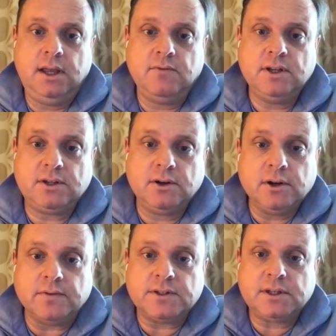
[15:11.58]
in
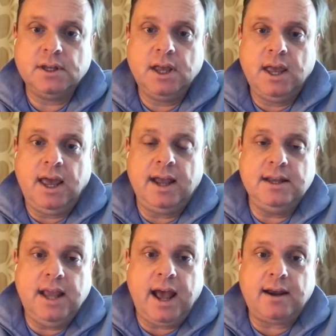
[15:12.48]
reserves,
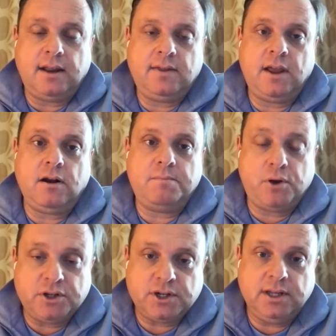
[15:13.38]
and yet they are
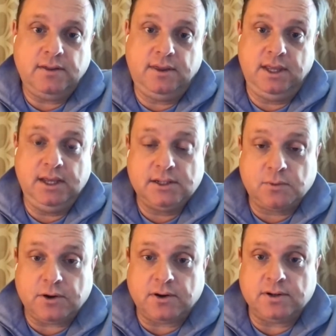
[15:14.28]
pushing these
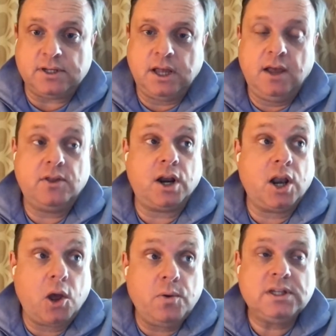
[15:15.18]
workers, the
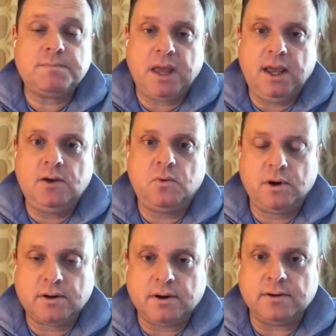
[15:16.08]
lowest paid
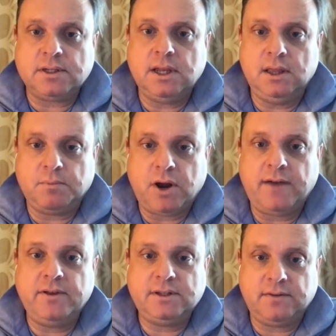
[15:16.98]
workers in the
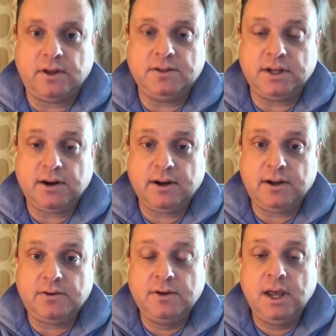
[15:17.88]
province of
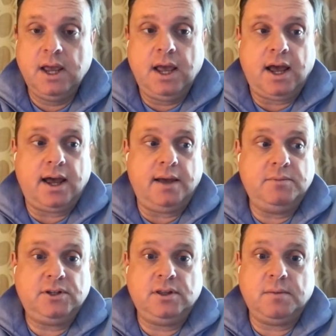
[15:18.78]
Ontario,
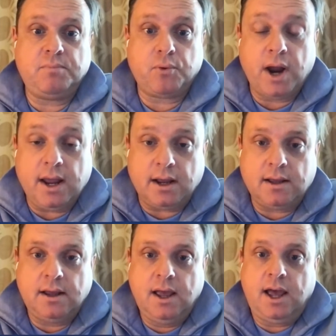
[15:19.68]
to the
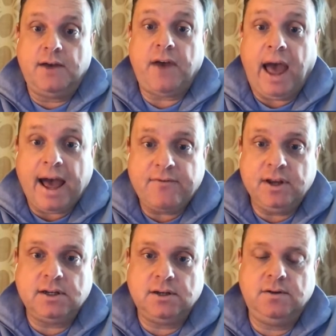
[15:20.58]
brink of
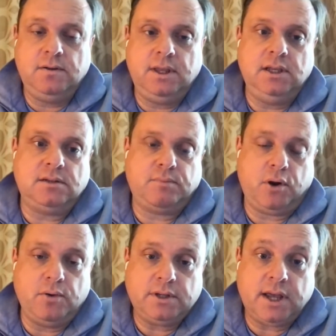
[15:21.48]
having to do these
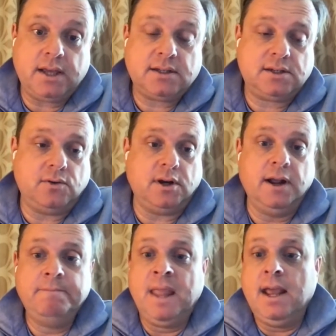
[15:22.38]
protests
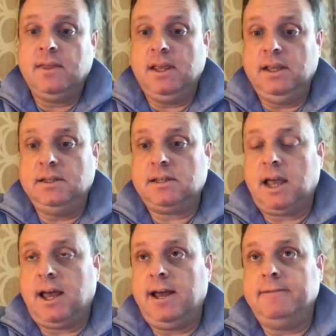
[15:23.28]
or these